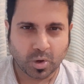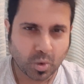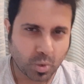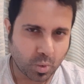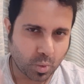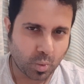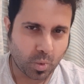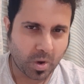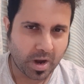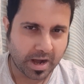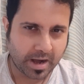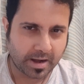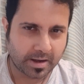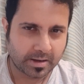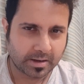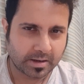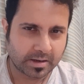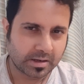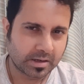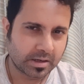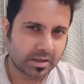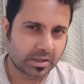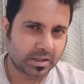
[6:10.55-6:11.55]
One,
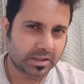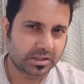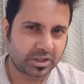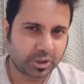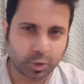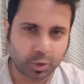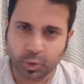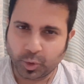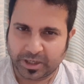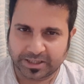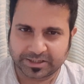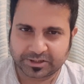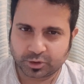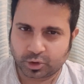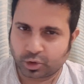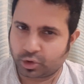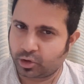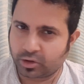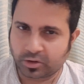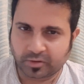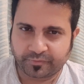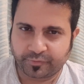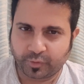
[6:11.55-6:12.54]
the US could
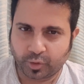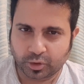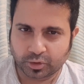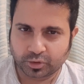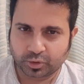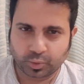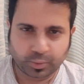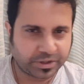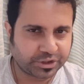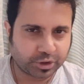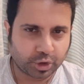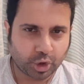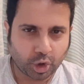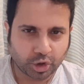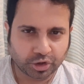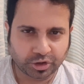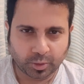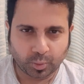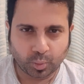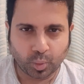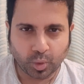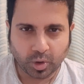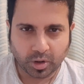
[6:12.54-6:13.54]
not afford to wage a
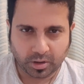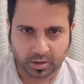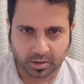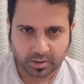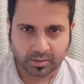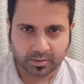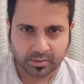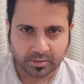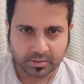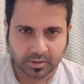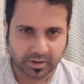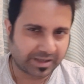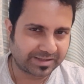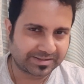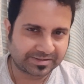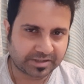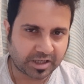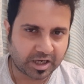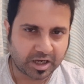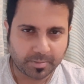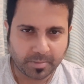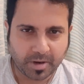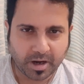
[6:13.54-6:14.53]
long-term war against
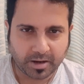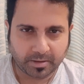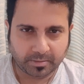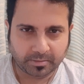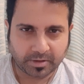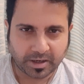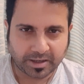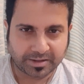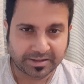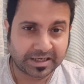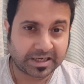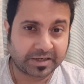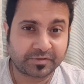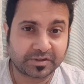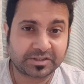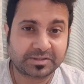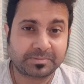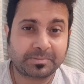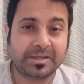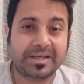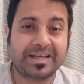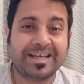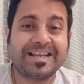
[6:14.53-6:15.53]
Taliban and that it
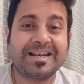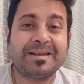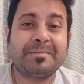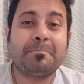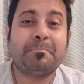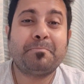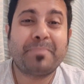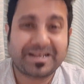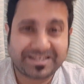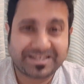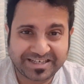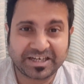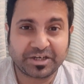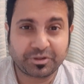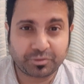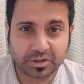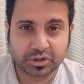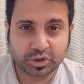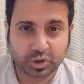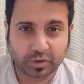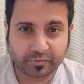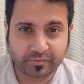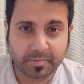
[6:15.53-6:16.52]
was in the best
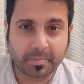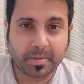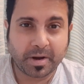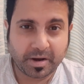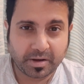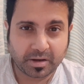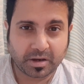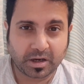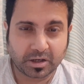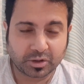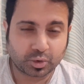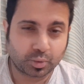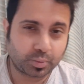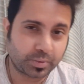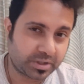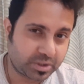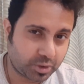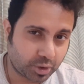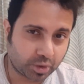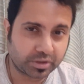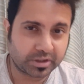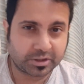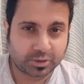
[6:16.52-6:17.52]
interest of America to
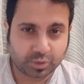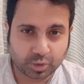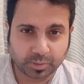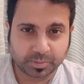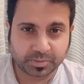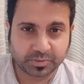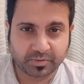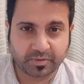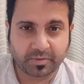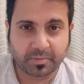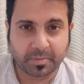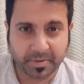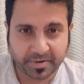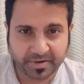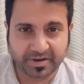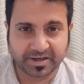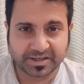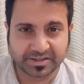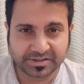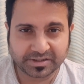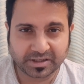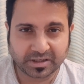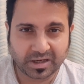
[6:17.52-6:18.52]
withdraw their troops from
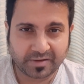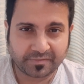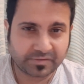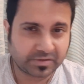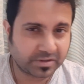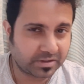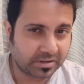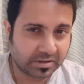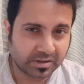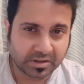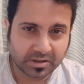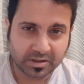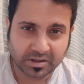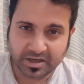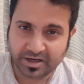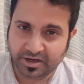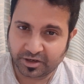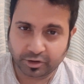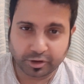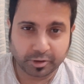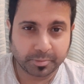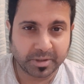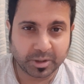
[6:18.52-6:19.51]
Afghanistan after an
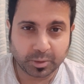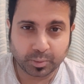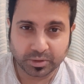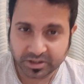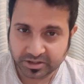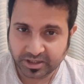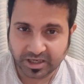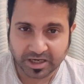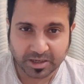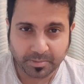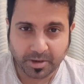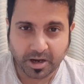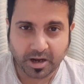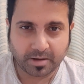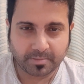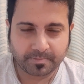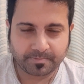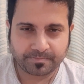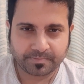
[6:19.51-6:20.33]
agreement with the Taliban.